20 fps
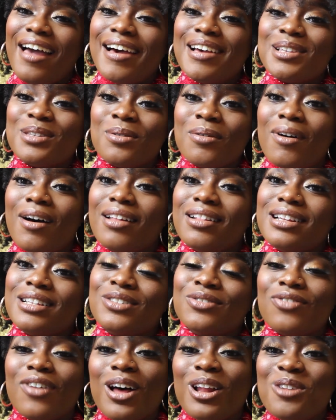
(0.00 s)
as well
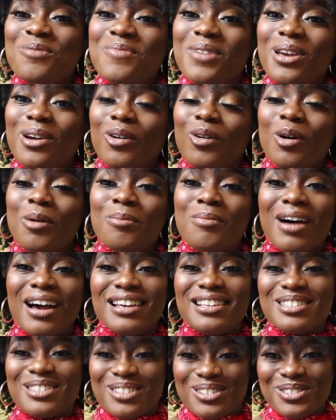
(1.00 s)
as follow me on
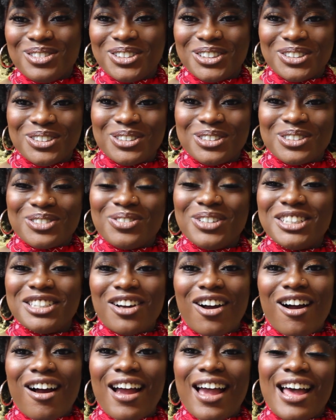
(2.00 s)
my socials, which
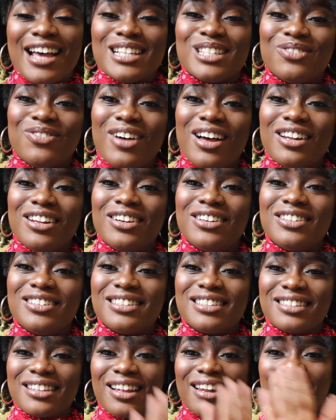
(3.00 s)
are as
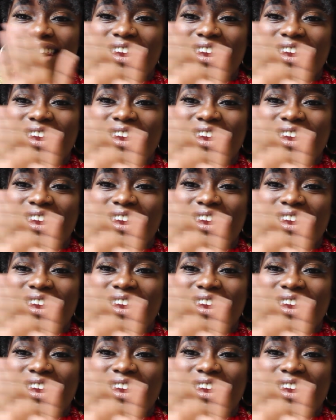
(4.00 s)
follows.